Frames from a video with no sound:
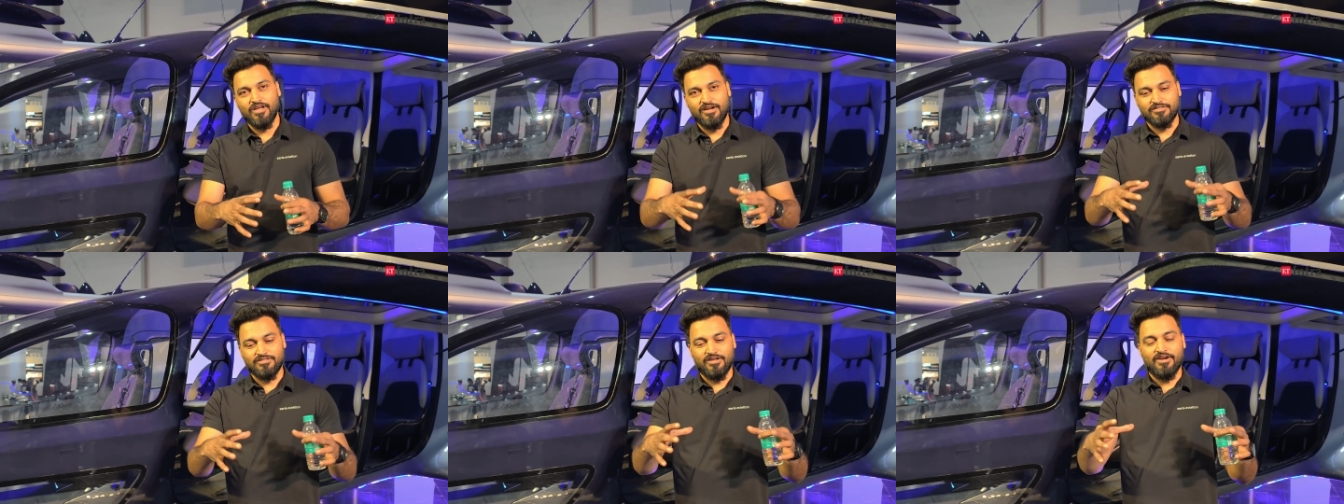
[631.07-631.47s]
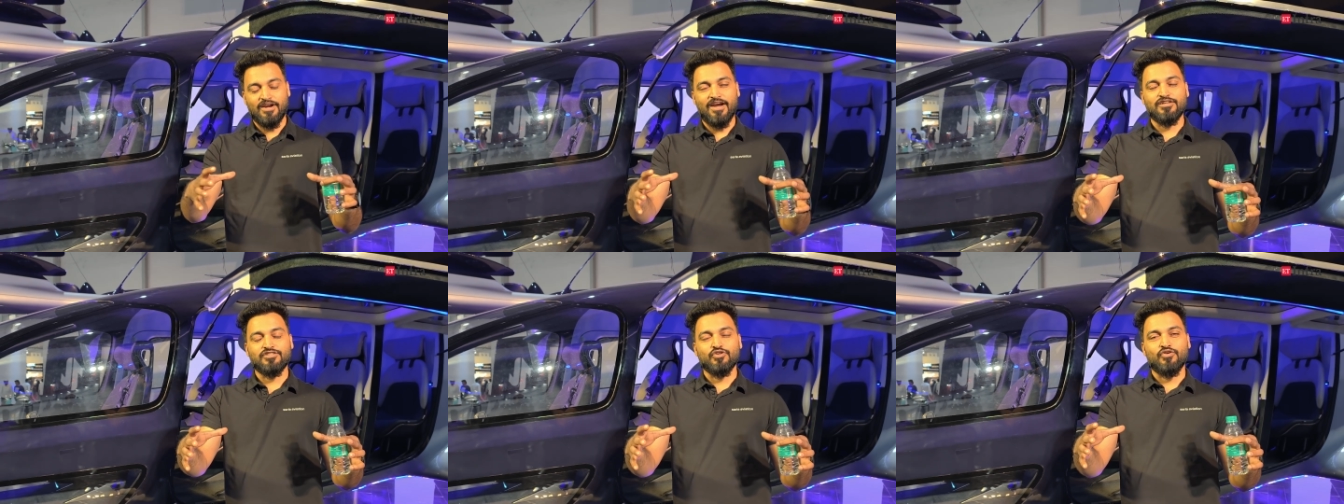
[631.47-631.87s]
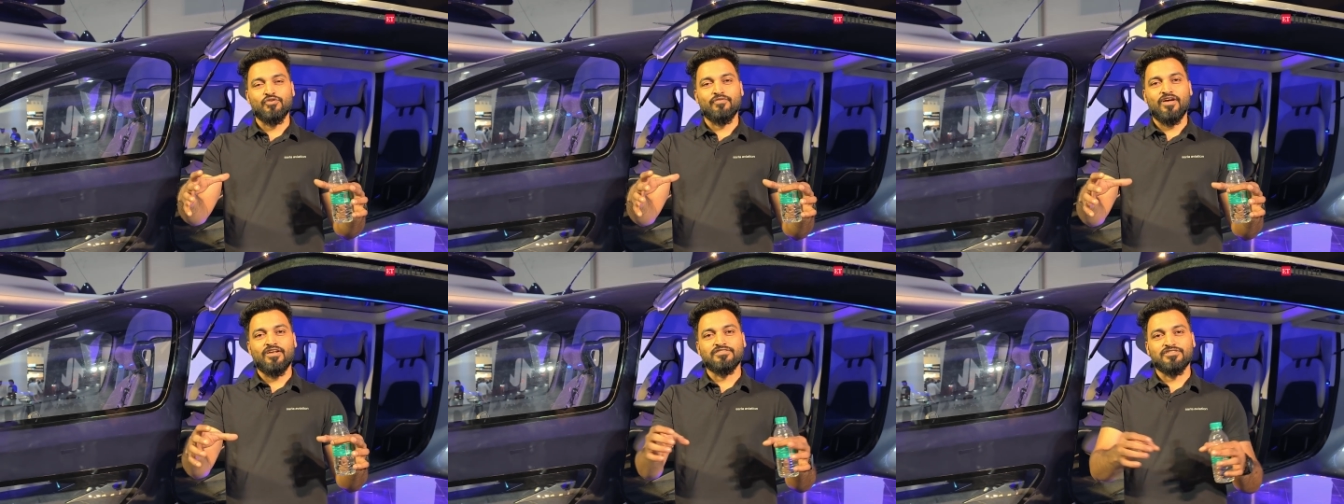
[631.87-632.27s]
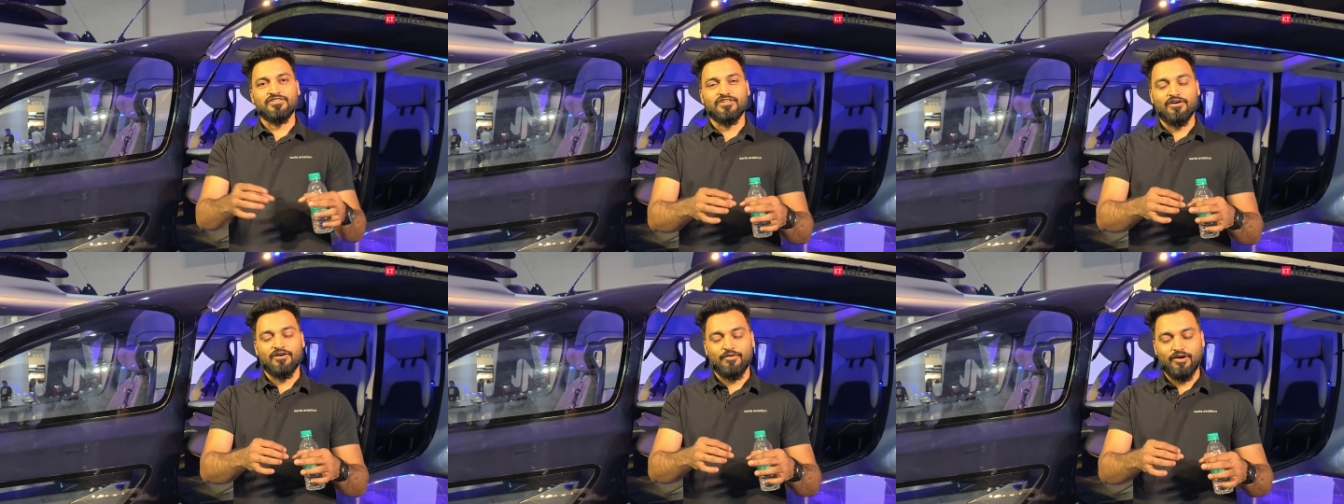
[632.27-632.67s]
there is a red zone
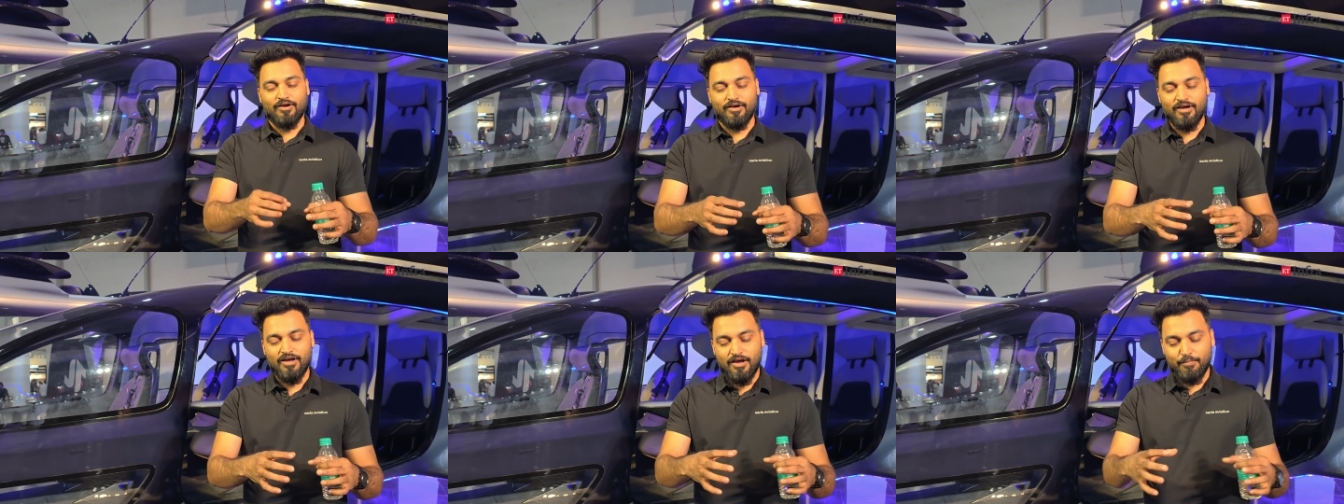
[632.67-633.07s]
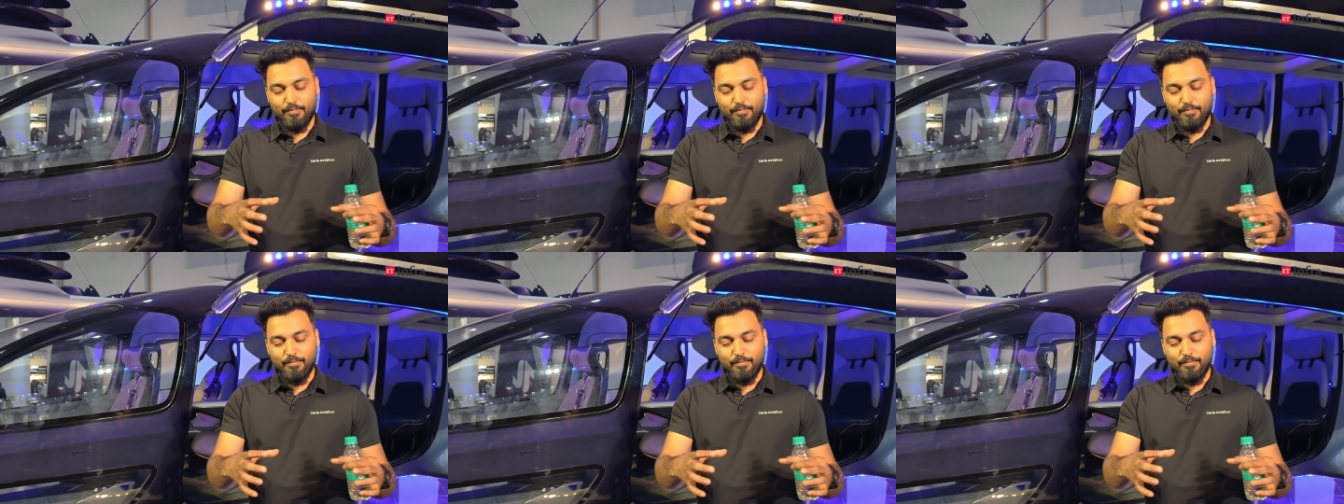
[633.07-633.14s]
once the uh,